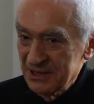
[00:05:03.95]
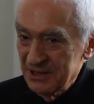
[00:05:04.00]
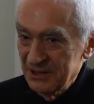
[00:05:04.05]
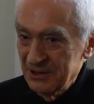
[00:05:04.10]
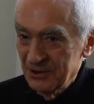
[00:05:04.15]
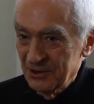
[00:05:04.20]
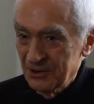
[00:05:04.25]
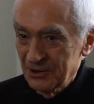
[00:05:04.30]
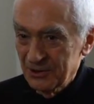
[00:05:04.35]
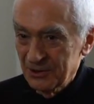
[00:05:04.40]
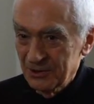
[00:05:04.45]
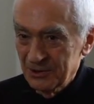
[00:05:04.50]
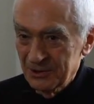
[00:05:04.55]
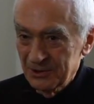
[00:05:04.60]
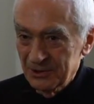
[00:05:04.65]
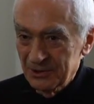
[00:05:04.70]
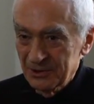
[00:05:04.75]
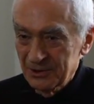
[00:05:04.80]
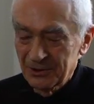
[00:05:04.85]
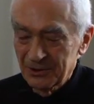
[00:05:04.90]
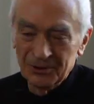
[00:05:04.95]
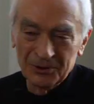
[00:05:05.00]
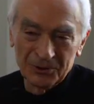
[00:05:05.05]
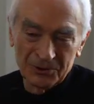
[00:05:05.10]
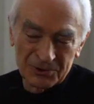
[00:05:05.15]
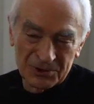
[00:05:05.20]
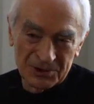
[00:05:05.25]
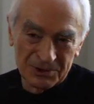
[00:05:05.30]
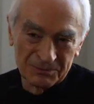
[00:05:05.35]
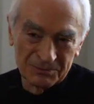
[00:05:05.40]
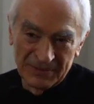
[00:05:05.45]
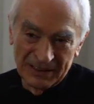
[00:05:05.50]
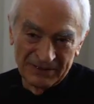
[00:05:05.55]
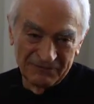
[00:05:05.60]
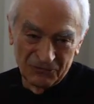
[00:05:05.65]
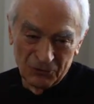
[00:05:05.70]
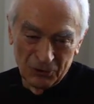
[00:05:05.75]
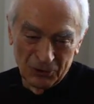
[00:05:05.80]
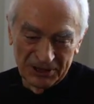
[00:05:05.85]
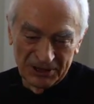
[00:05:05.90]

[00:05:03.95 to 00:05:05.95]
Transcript: You know, I have no